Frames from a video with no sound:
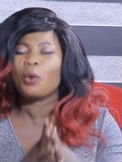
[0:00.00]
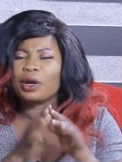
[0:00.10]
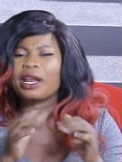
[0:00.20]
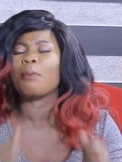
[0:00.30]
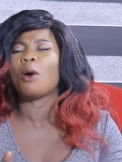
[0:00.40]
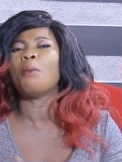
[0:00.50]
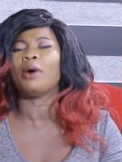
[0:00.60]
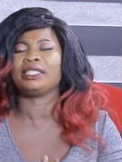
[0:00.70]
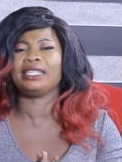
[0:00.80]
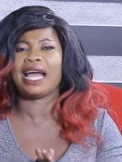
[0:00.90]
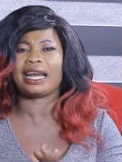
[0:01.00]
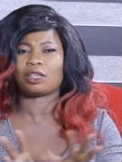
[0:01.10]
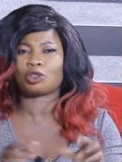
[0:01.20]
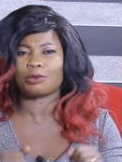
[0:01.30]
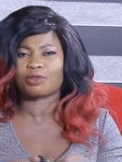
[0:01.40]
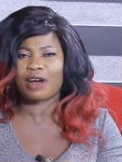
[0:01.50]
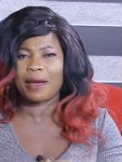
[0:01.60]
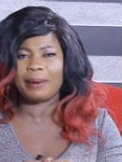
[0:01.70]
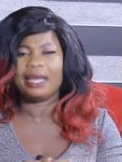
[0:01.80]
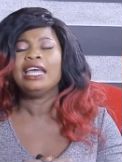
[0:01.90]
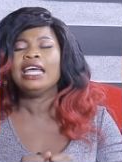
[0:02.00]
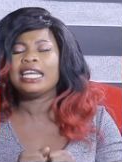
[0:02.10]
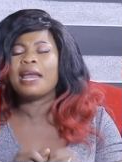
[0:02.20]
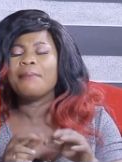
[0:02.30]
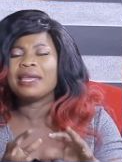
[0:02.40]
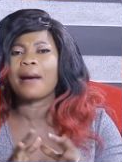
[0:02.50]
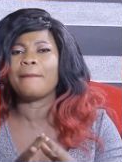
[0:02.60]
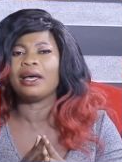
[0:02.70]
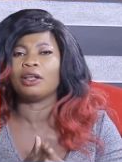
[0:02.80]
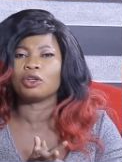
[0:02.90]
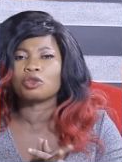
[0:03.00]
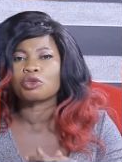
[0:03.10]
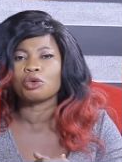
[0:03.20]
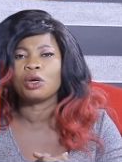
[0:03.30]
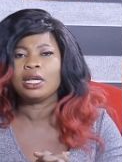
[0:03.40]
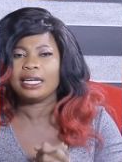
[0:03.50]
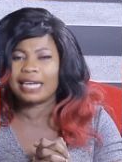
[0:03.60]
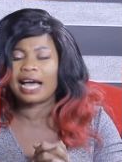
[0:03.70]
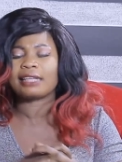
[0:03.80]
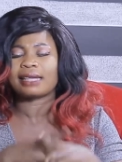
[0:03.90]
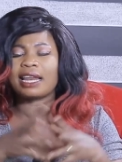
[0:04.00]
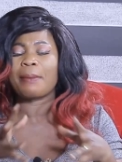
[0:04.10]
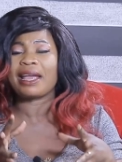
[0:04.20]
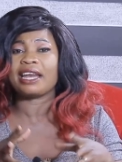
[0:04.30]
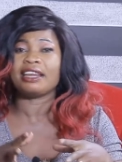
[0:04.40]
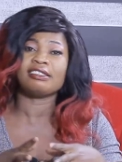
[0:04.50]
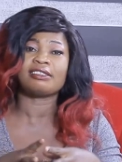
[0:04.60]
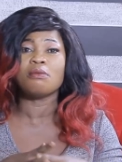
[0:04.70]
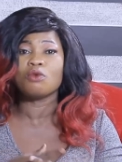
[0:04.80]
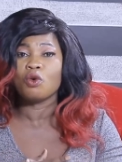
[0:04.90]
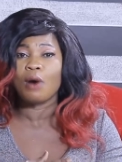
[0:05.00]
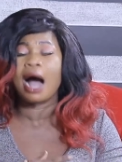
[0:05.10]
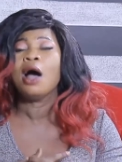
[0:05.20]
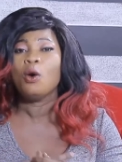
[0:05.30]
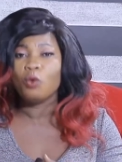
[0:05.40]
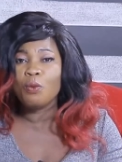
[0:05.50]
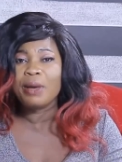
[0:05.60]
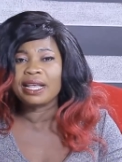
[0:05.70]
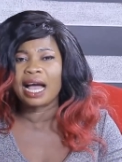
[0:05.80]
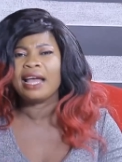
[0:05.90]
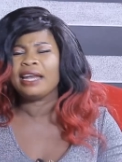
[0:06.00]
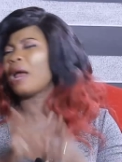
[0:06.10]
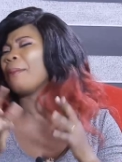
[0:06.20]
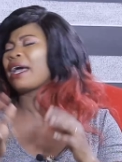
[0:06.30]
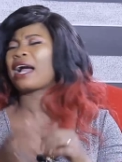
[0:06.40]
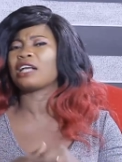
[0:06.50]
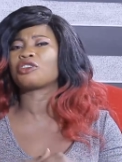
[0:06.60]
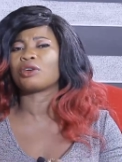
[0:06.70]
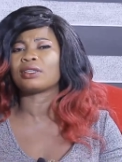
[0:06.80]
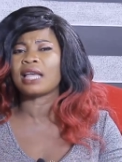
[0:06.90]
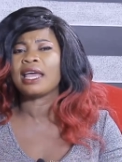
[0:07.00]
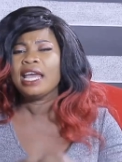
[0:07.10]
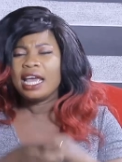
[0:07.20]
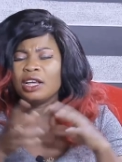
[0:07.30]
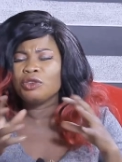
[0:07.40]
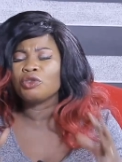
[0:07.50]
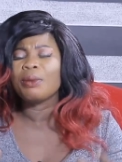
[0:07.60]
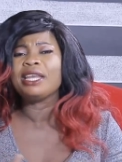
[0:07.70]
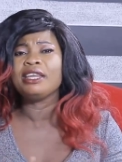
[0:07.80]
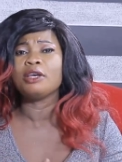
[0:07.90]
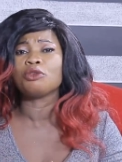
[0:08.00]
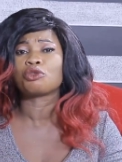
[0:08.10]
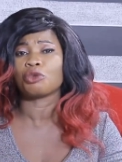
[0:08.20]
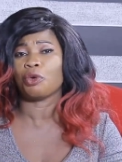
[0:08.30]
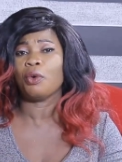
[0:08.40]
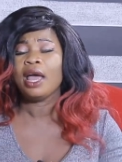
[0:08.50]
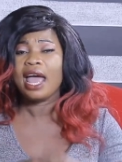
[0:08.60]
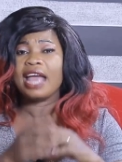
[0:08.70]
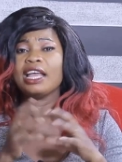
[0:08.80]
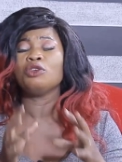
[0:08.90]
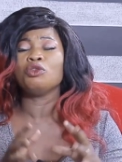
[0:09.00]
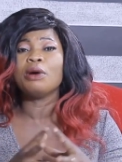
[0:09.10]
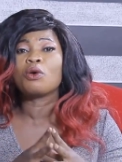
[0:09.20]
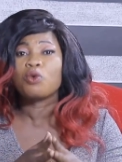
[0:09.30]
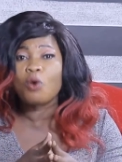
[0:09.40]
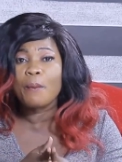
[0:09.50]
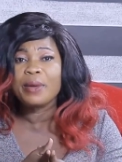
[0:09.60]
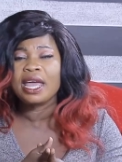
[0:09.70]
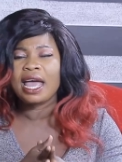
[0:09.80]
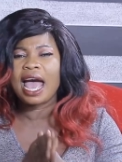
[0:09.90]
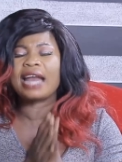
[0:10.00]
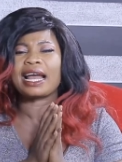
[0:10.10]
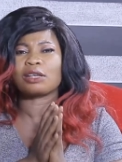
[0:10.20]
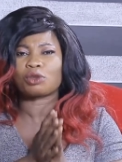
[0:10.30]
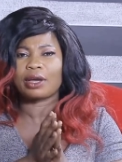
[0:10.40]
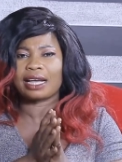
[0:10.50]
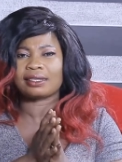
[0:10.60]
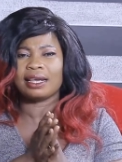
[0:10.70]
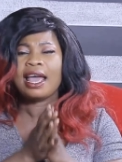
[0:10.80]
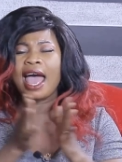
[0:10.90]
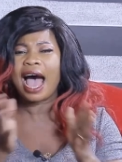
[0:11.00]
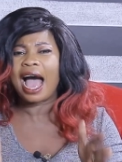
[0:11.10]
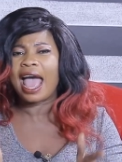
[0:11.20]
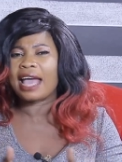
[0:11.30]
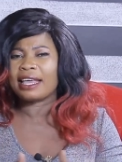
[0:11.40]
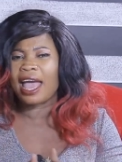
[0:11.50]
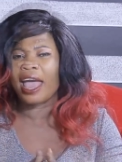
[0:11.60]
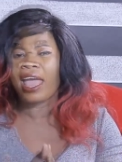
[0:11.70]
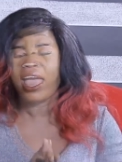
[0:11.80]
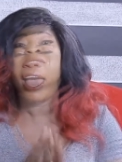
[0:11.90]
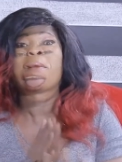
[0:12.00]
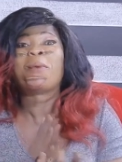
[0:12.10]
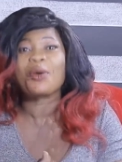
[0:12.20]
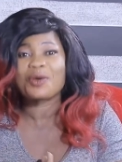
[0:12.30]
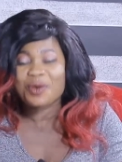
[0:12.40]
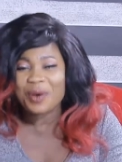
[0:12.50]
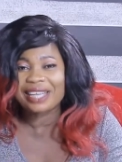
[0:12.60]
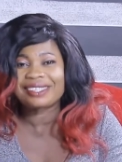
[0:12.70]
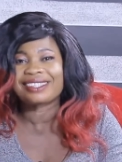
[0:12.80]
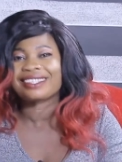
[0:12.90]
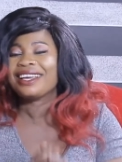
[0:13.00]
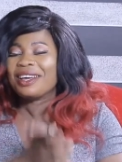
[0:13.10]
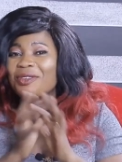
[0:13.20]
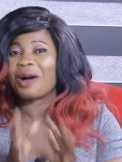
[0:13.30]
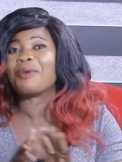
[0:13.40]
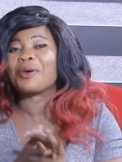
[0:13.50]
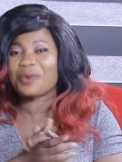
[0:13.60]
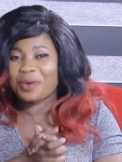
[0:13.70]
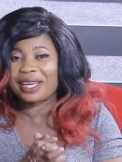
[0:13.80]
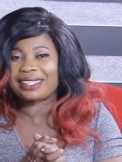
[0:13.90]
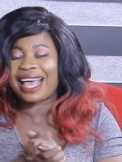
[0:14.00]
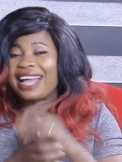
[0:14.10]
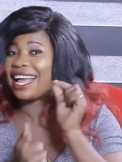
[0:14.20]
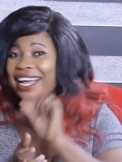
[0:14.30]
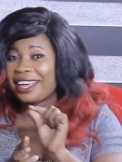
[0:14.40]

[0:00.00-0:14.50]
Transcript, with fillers: Would your bomb modern na subscribe? Na me a bell no so. Na send a bear din sem gua ubenya. Na me catch us there. In Jume di so no. Yume kubi and I saw ya say. Ah, a yeah, double crest and your